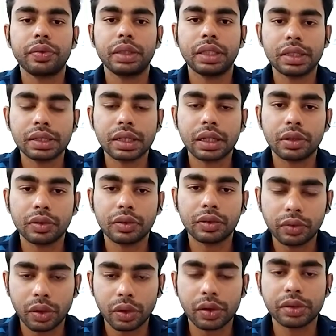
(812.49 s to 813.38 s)
these kind of
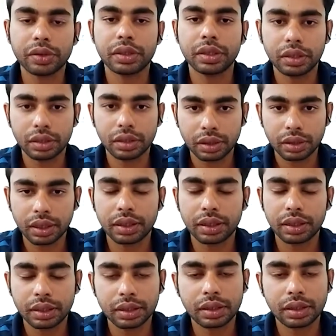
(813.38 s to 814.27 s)
laws in
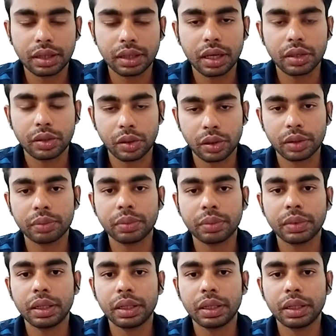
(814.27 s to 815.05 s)
the entire Europe?